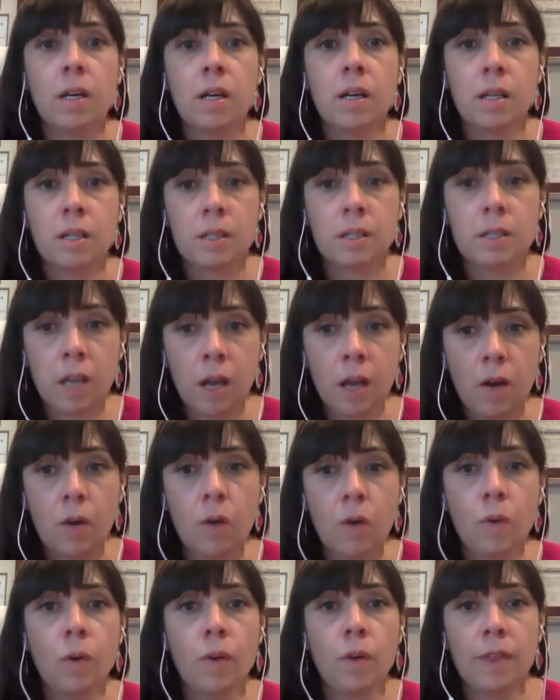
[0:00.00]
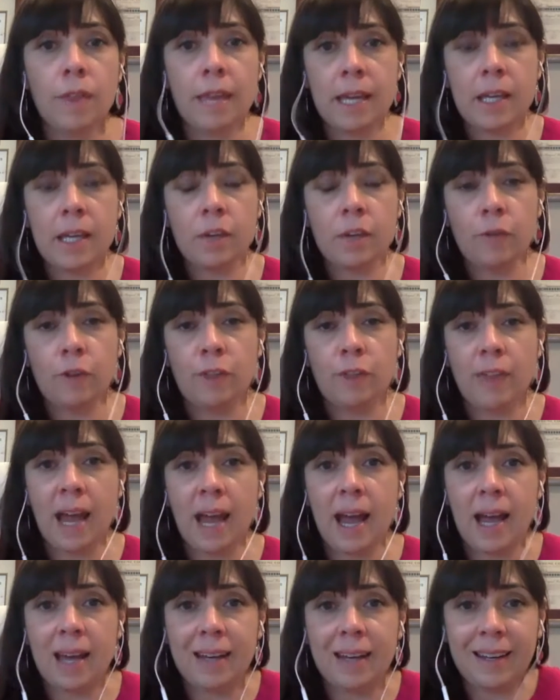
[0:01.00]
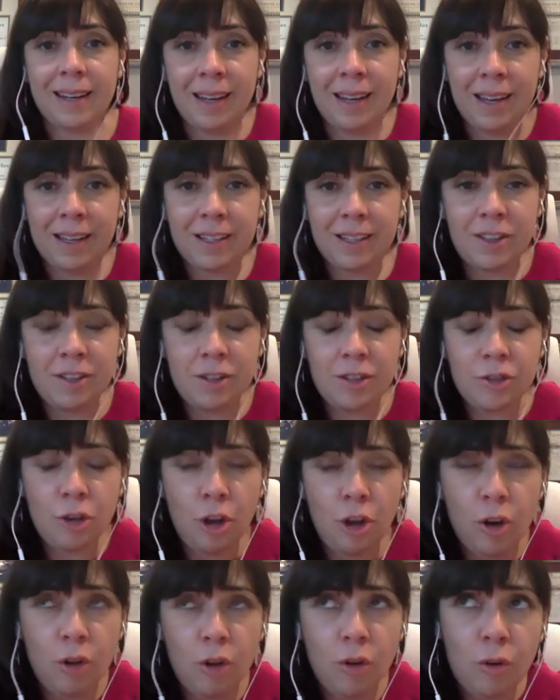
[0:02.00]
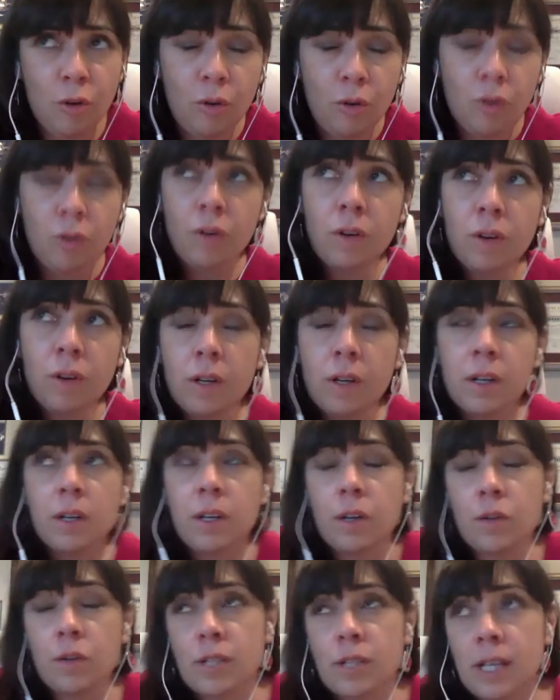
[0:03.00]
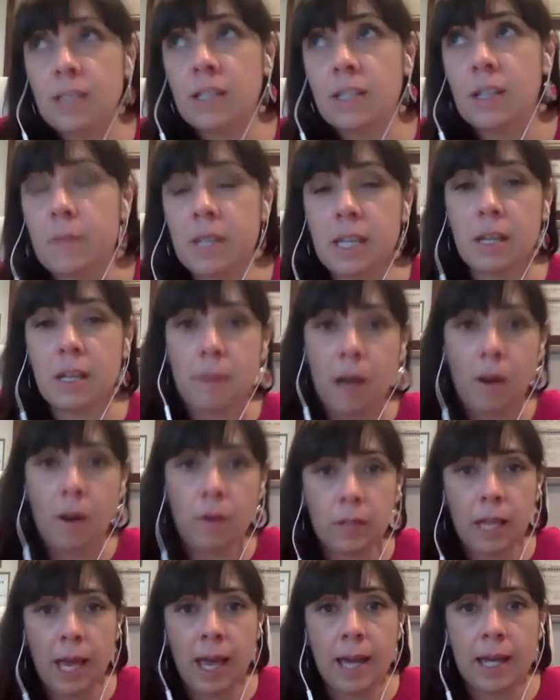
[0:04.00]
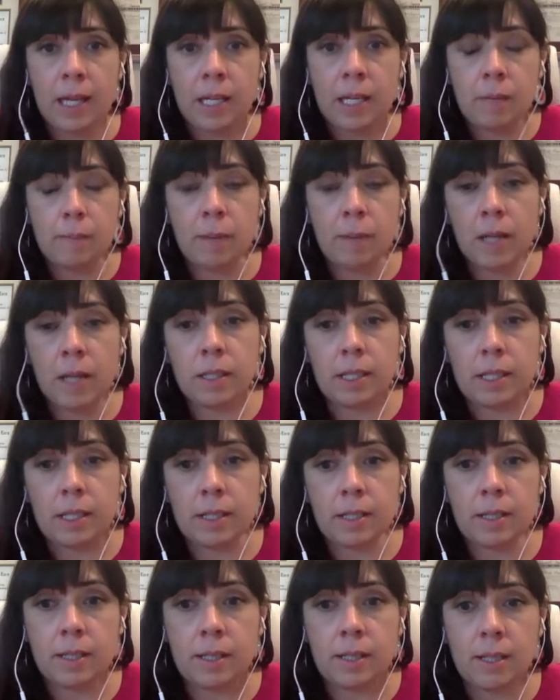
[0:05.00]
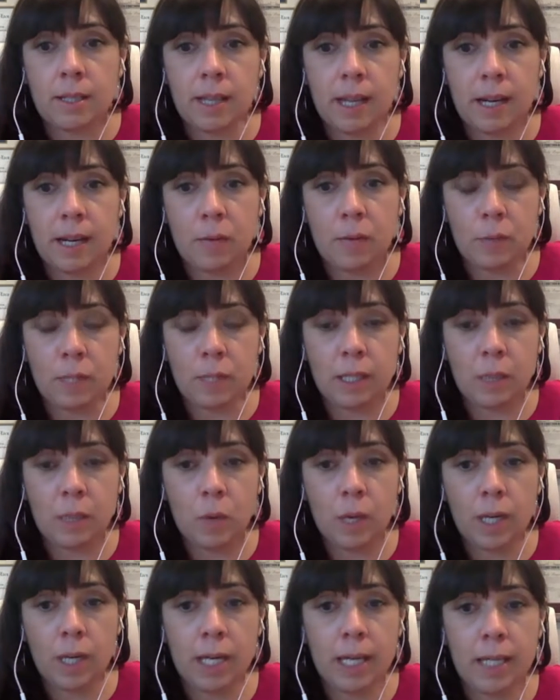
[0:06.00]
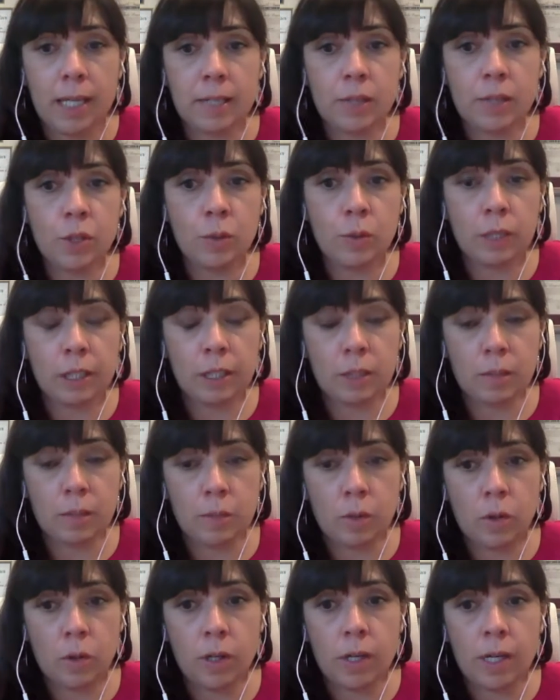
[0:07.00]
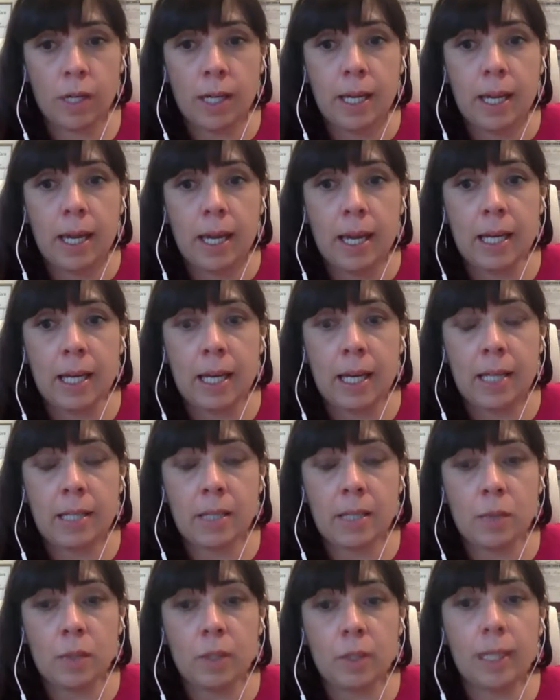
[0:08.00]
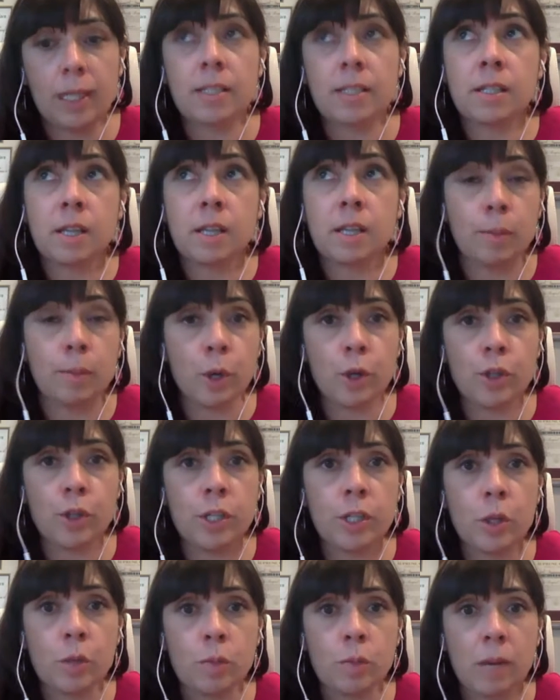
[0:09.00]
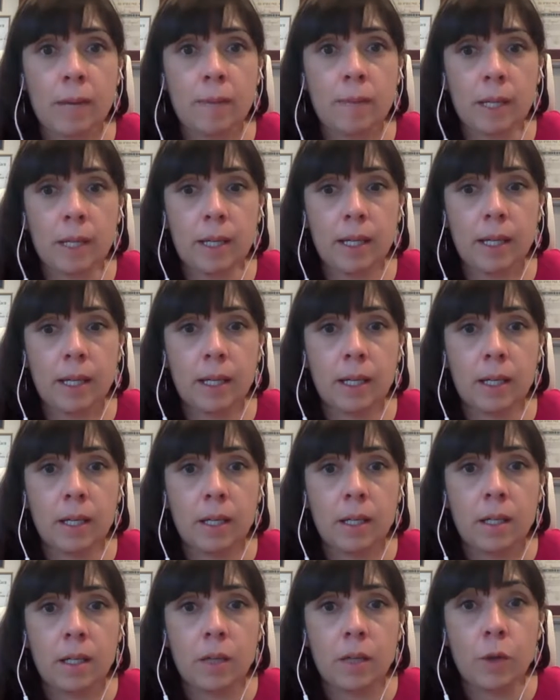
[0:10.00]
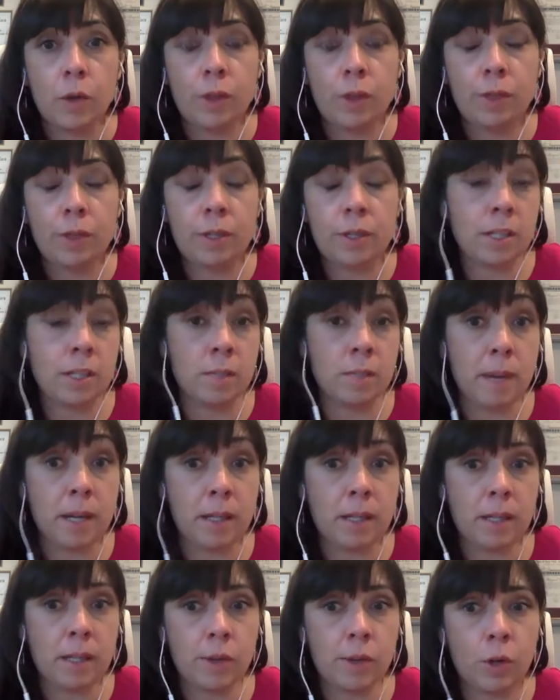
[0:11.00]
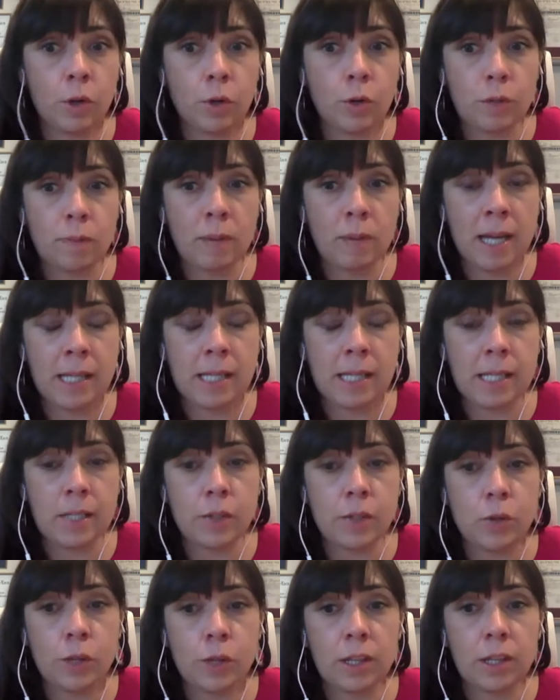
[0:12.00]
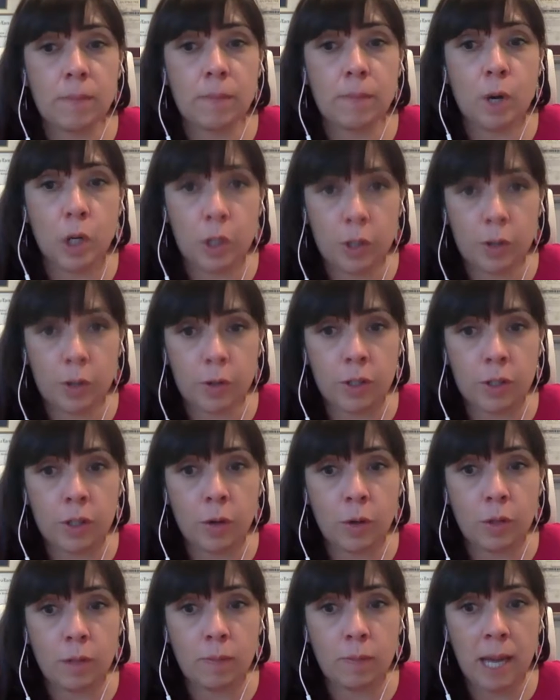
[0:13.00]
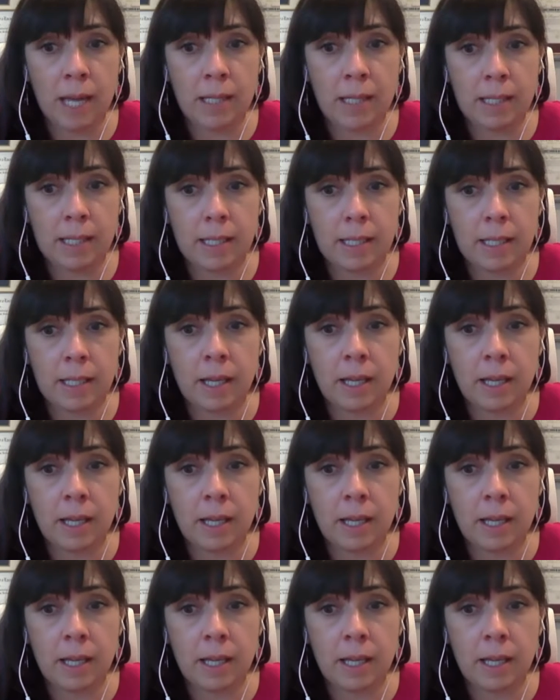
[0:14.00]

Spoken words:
So thank you for that. And so you said something about lack and abundance that I really want to get into a little more, and as it relates to a person who might be or suspect that they're codependent or that the partner is codependent.